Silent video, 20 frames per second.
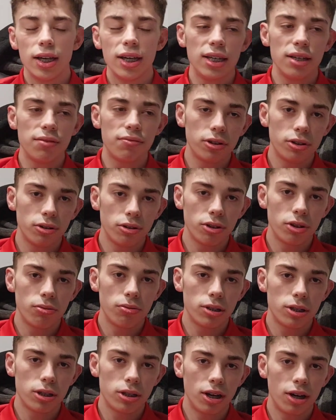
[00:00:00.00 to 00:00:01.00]
Even though
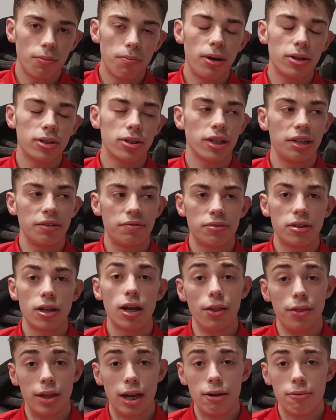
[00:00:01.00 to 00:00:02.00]
there is a lot of
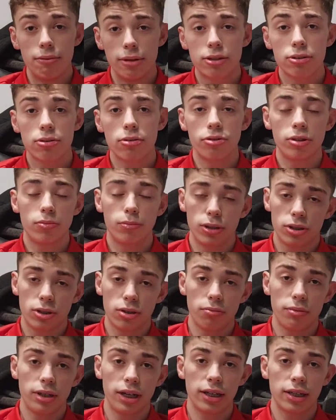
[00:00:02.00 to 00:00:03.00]
positives, there is going to be
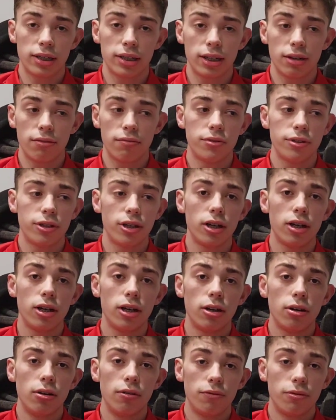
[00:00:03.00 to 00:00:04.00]
some negatives.
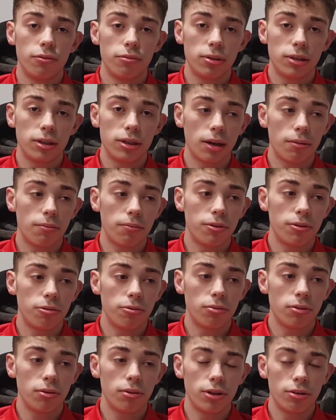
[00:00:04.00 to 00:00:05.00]
For
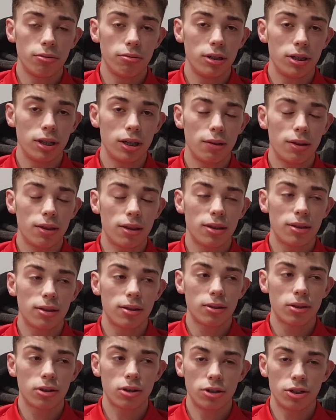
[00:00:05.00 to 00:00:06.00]
example, there is a
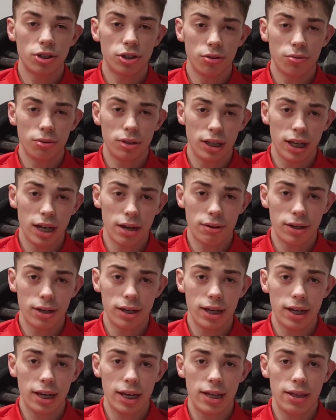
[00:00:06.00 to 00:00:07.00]
continuity
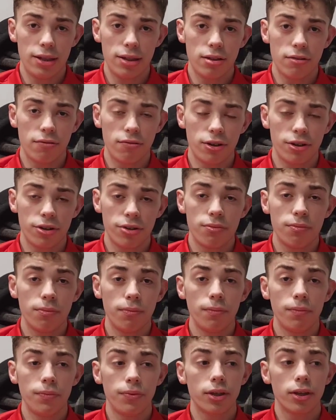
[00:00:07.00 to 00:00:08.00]
error in the
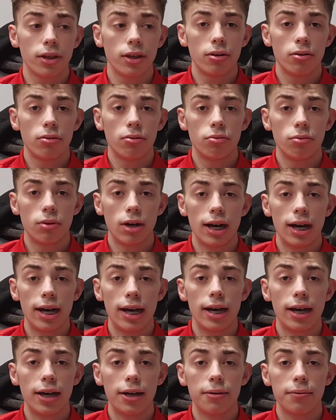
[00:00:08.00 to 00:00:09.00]
film
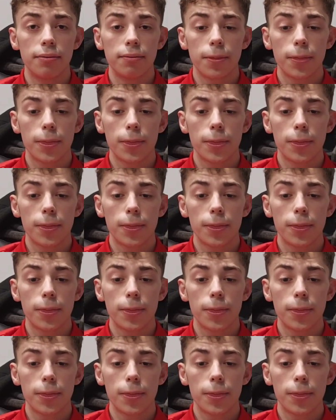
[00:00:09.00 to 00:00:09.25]
where